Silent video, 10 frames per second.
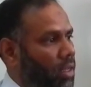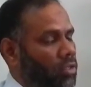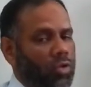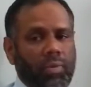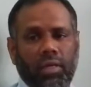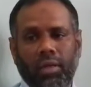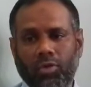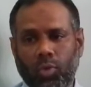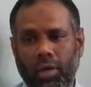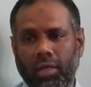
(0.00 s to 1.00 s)
So may
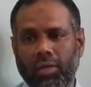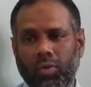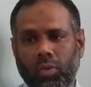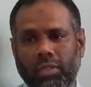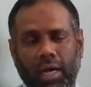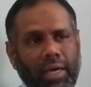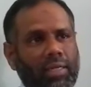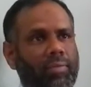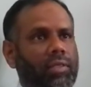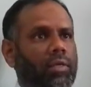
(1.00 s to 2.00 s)
Allah subhanahu wa
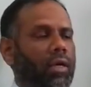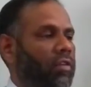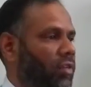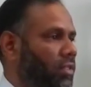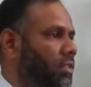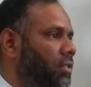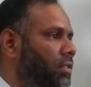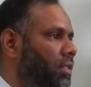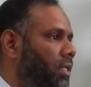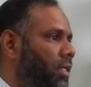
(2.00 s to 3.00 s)
ta'ala bless all of us.
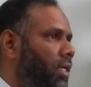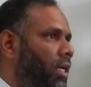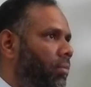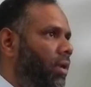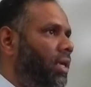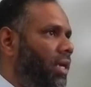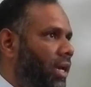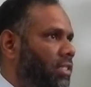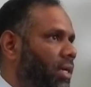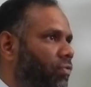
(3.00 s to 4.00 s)
May He
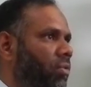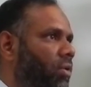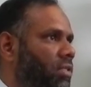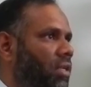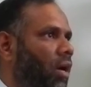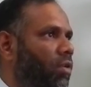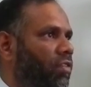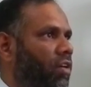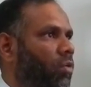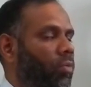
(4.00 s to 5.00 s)
accept from us our,
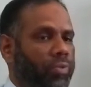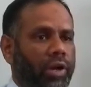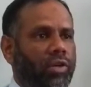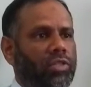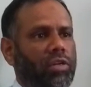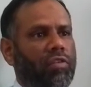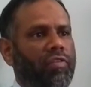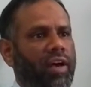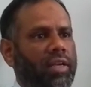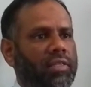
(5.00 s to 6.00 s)
our prayers and our
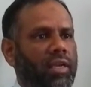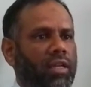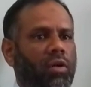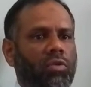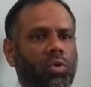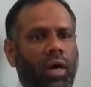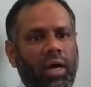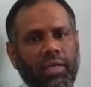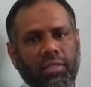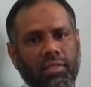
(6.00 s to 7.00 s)
fasting and our
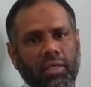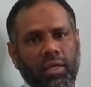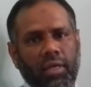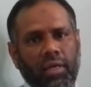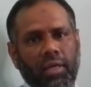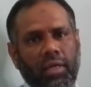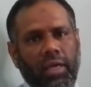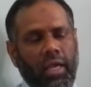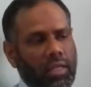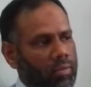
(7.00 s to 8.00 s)
du'as
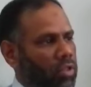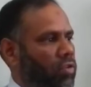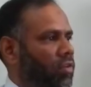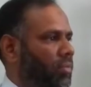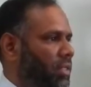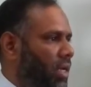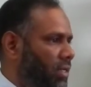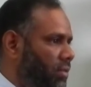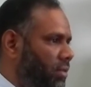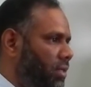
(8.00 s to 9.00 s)
in the month of
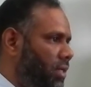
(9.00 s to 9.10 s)
Ramadan.